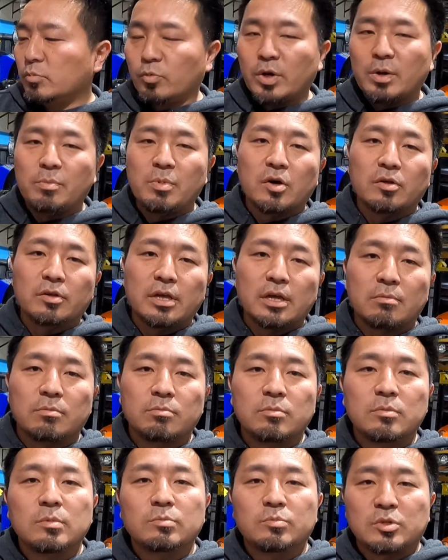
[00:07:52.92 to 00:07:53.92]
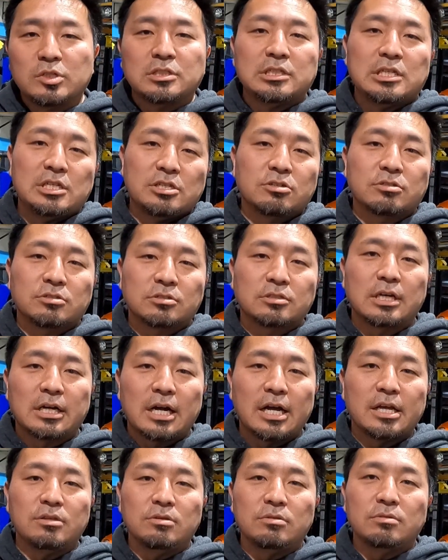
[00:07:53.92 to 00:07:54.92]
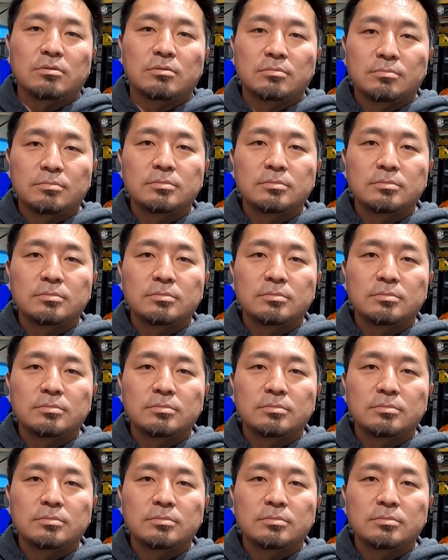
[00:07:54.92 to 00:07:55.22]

rebuilding procedures that I do.